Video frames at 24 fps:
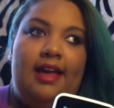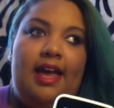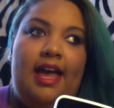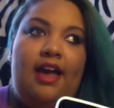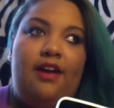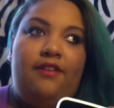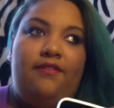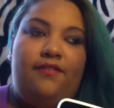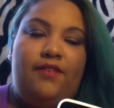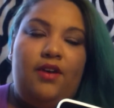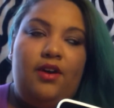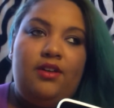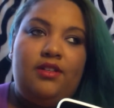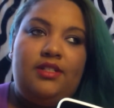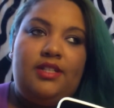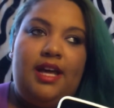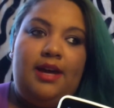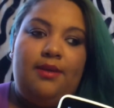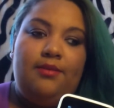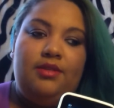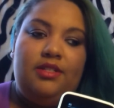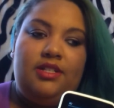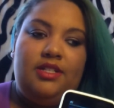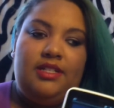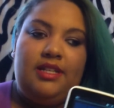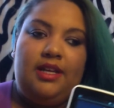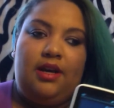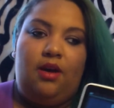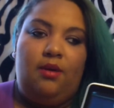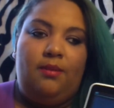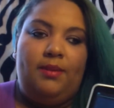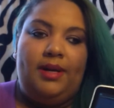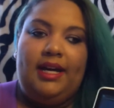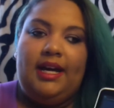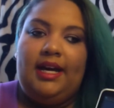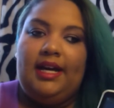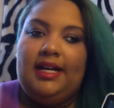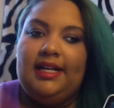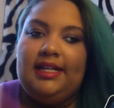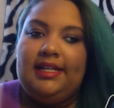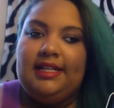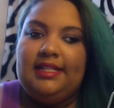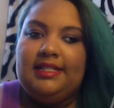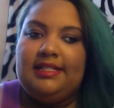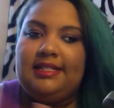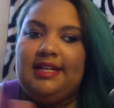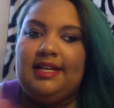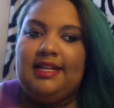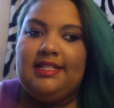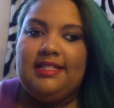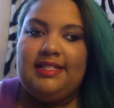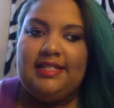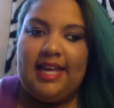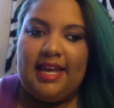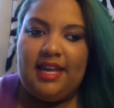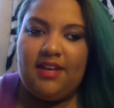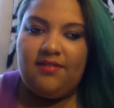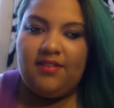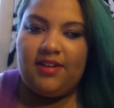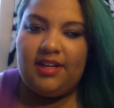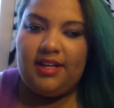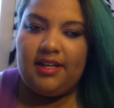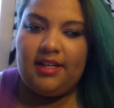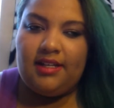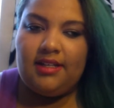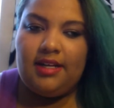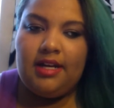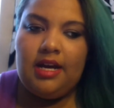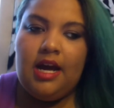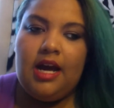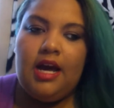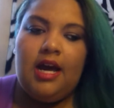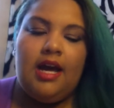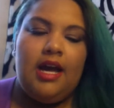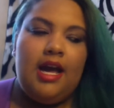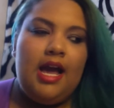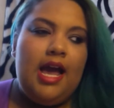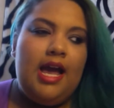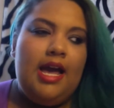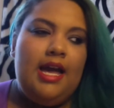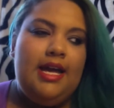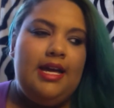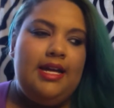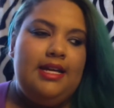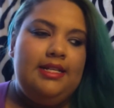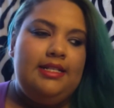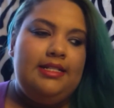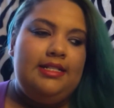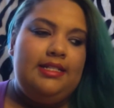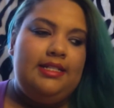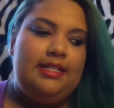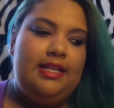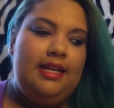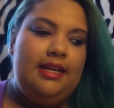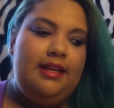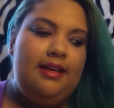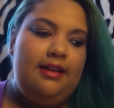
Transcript: at first i was just like oh my god it's not saving and